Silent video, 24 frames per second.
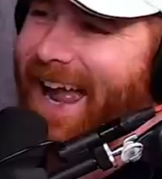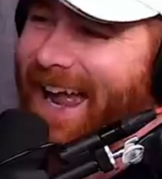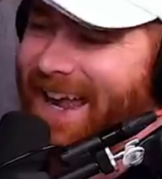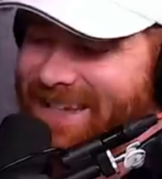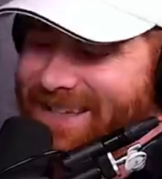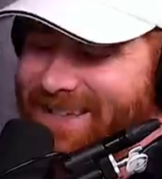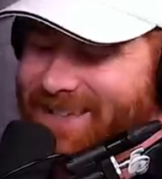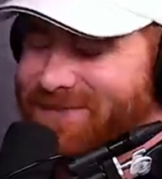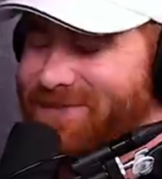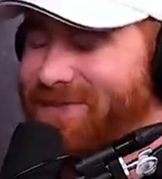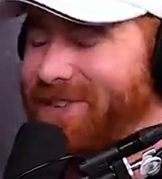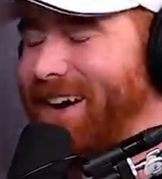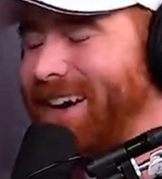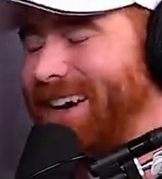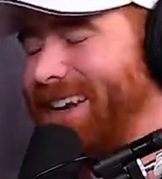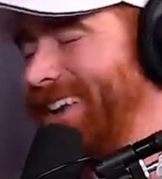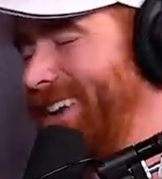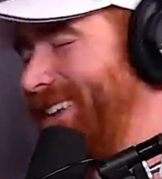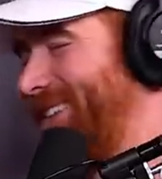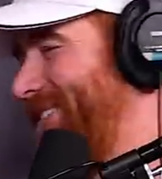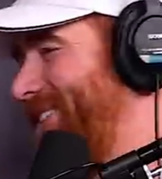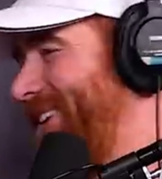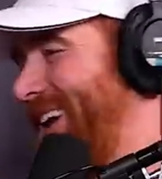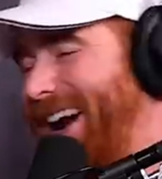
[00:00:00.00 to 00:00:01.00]
That's
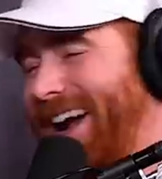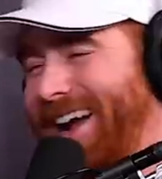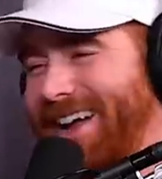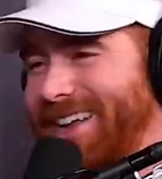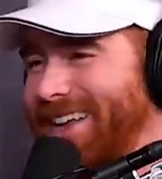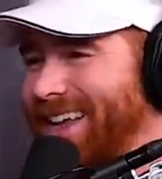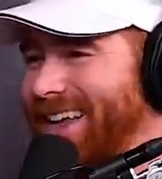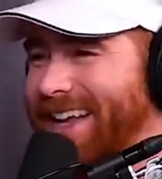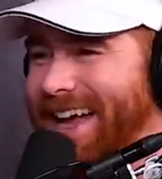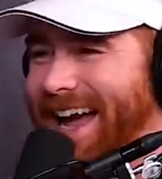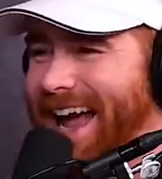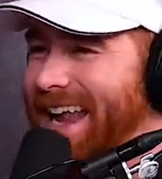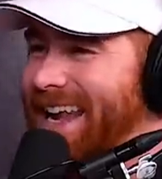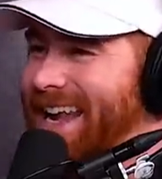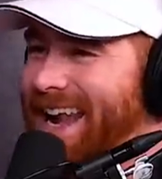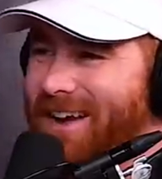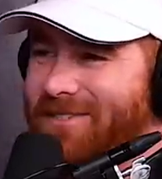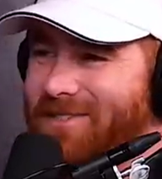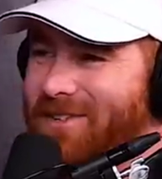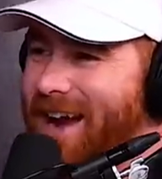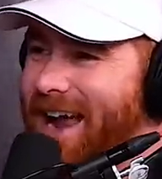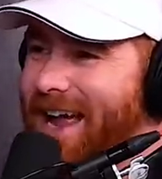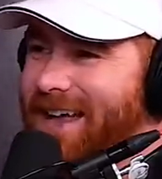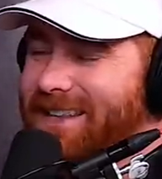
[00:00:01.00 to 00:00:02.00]
fucking wild. Yeah. I
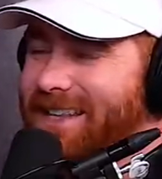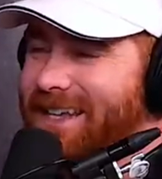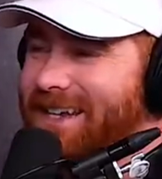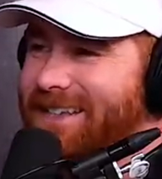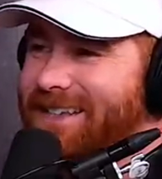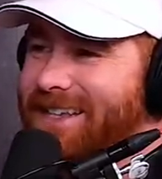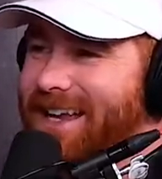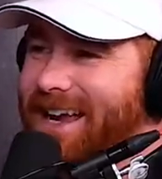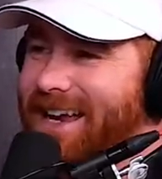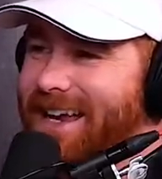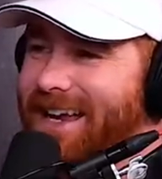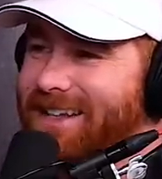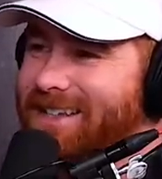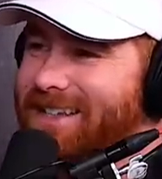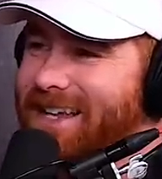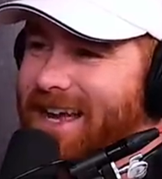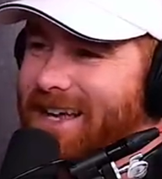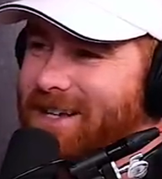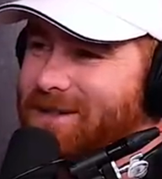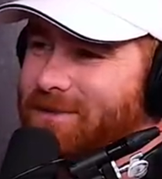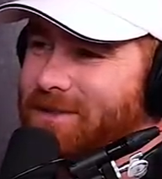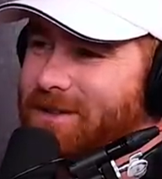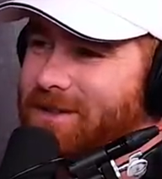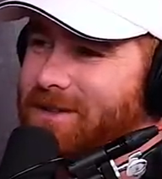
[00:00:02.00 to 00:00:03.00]
never had that atta-
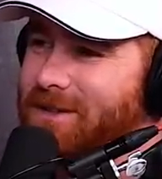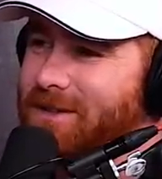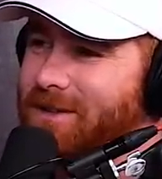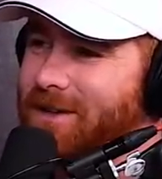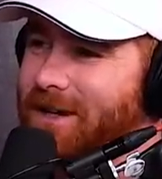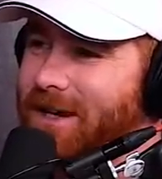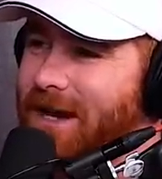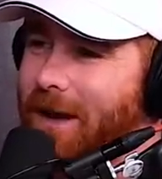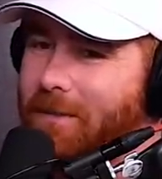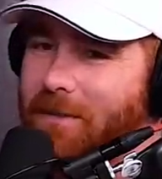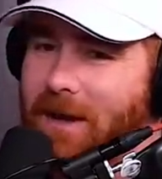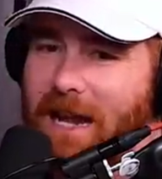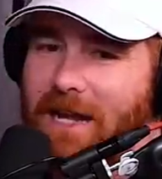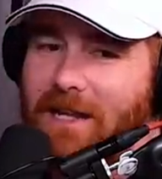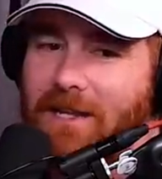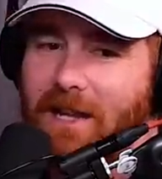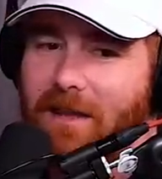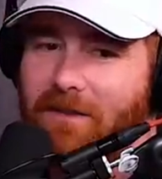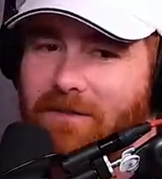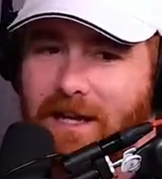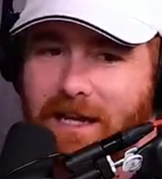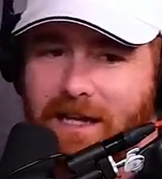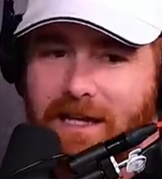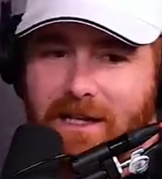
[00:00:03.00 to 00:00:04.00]
attachment to it. I mean, I
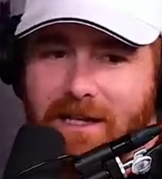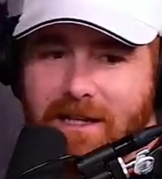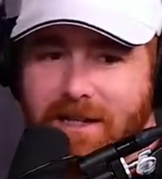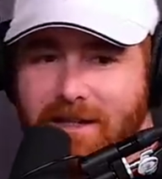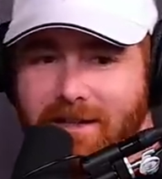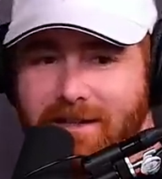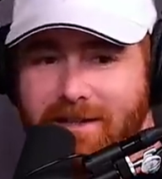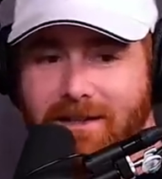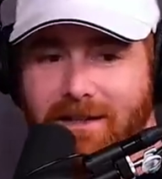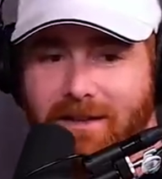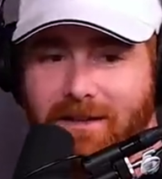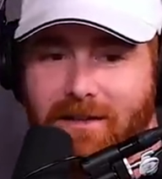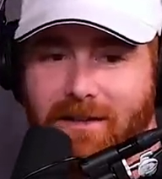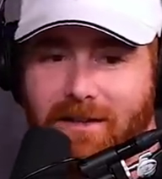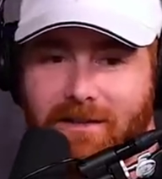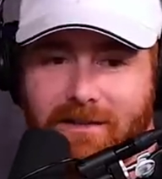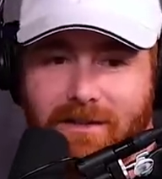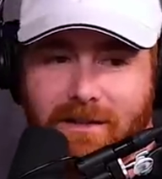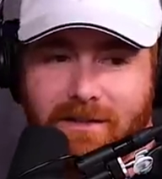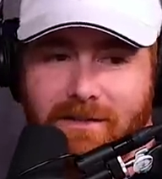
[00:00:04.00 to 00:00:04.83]
love like you know, look,